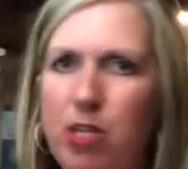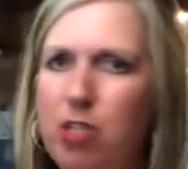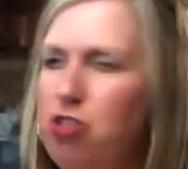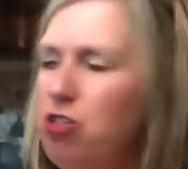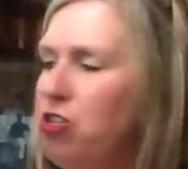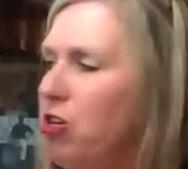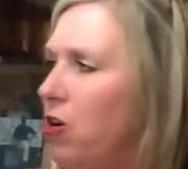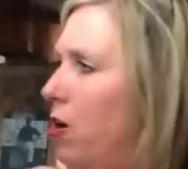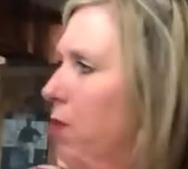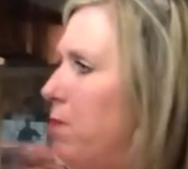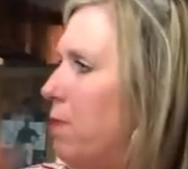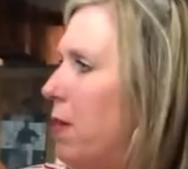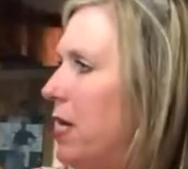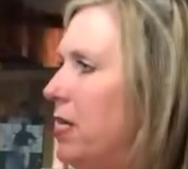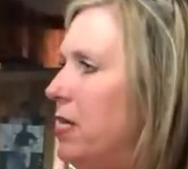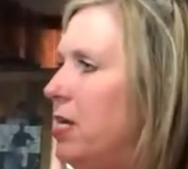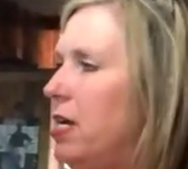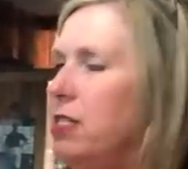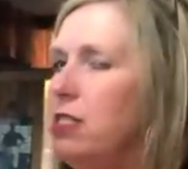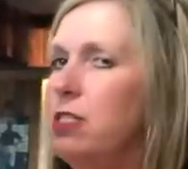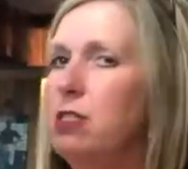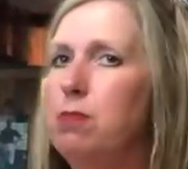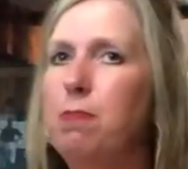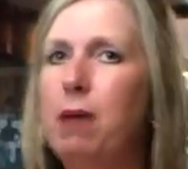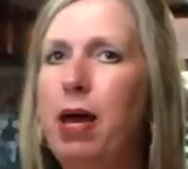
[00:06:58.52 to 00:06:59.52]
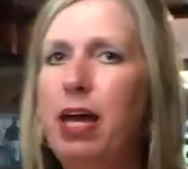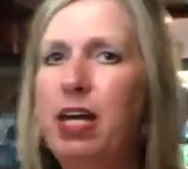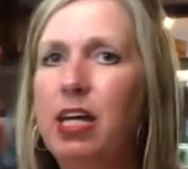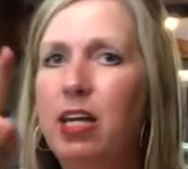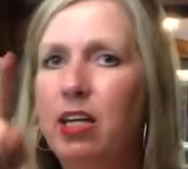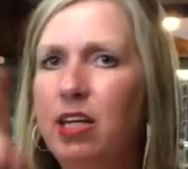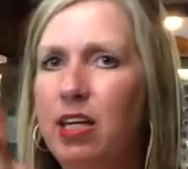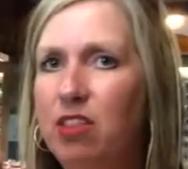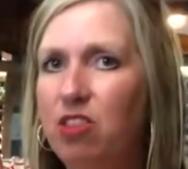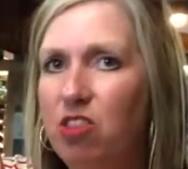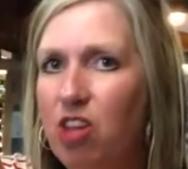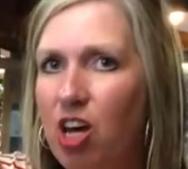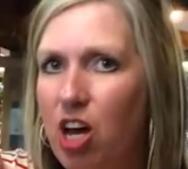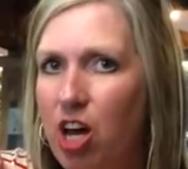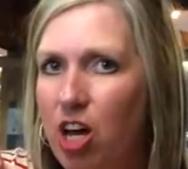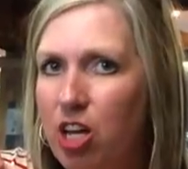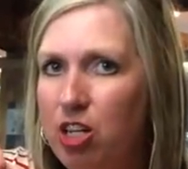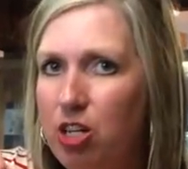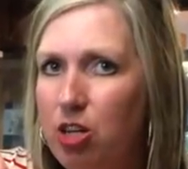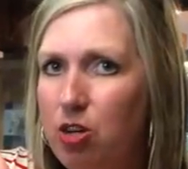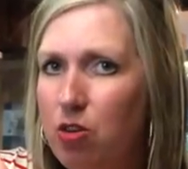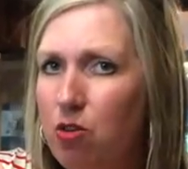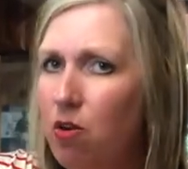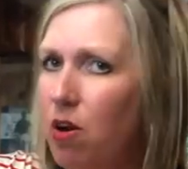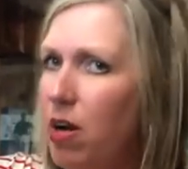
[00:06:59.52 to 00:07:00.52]
Bistro Sundays. They get the
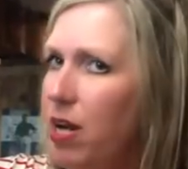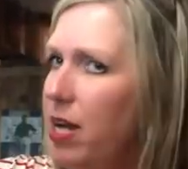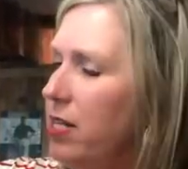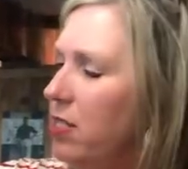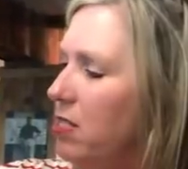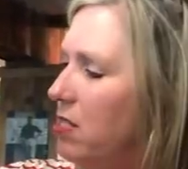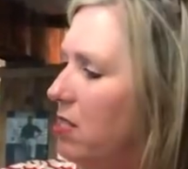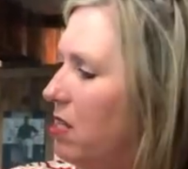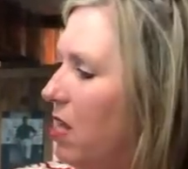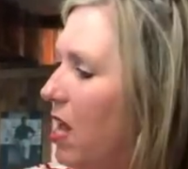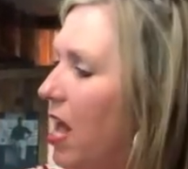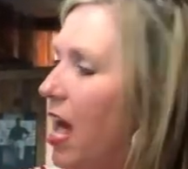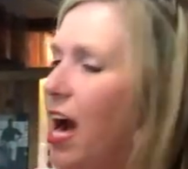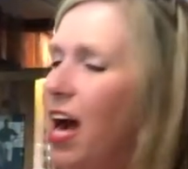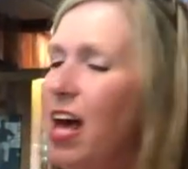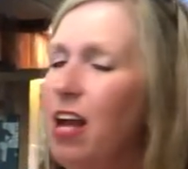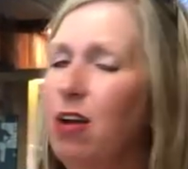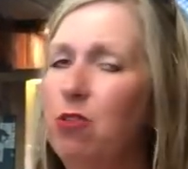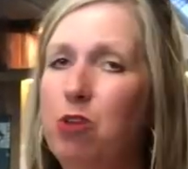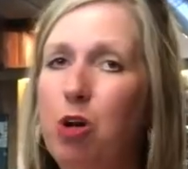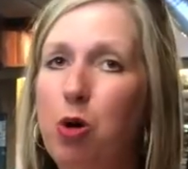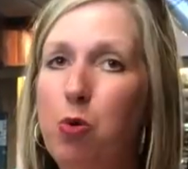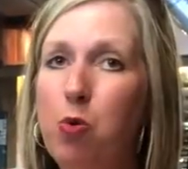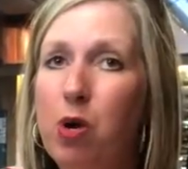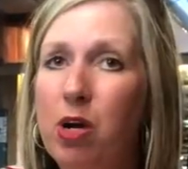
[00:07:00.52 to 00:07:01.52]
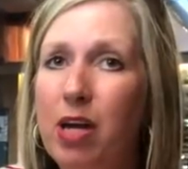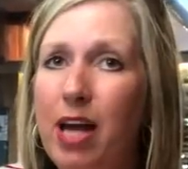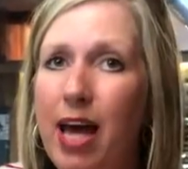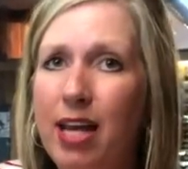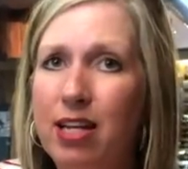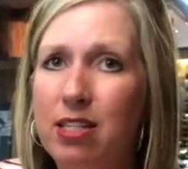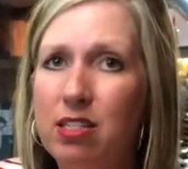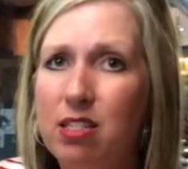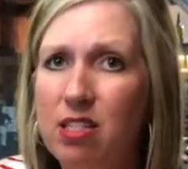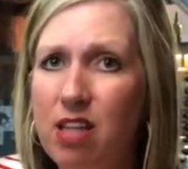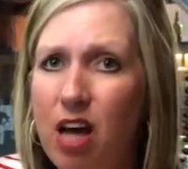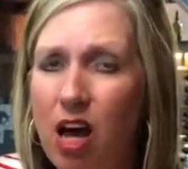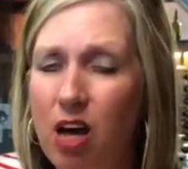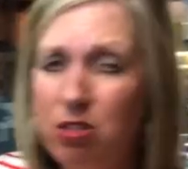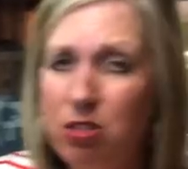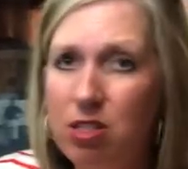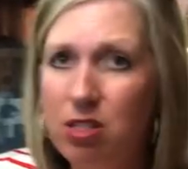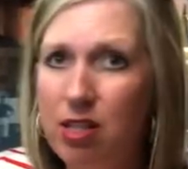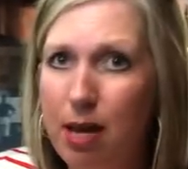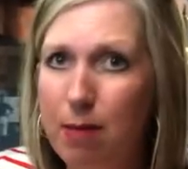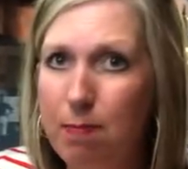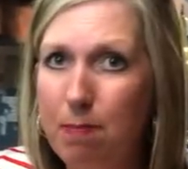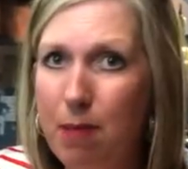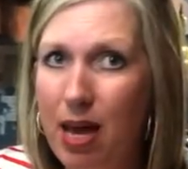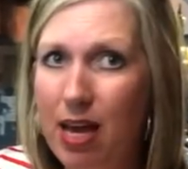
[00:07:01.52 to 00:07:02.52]
onion rings. I don't know what kind of sauce
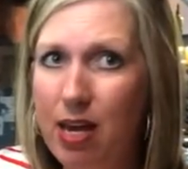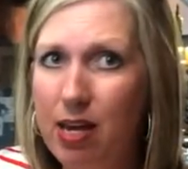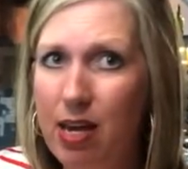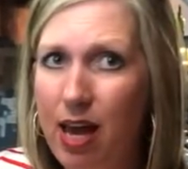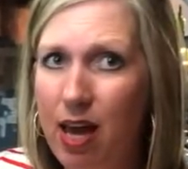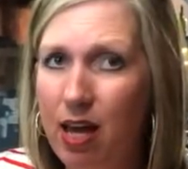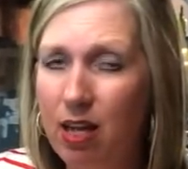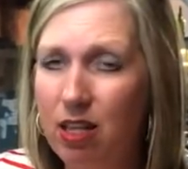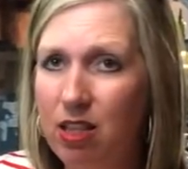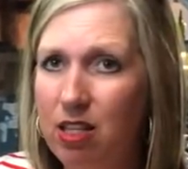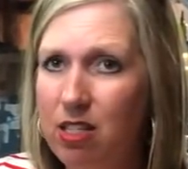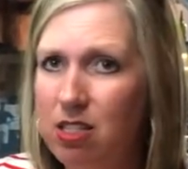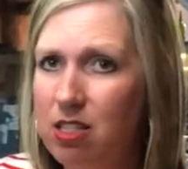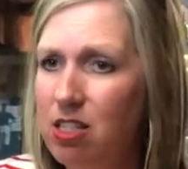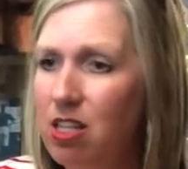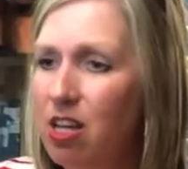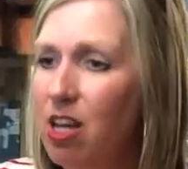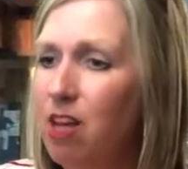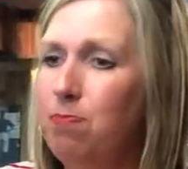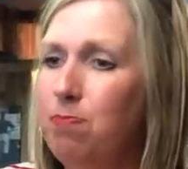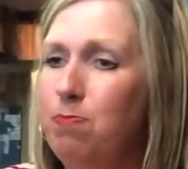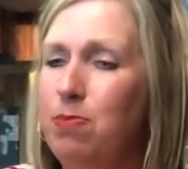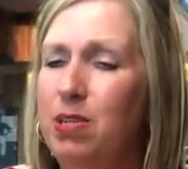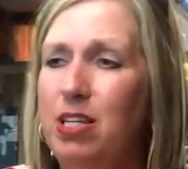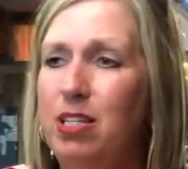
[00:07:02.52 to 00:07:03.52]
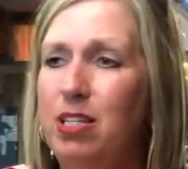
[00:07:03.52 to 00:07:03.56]
they make out of this stuff,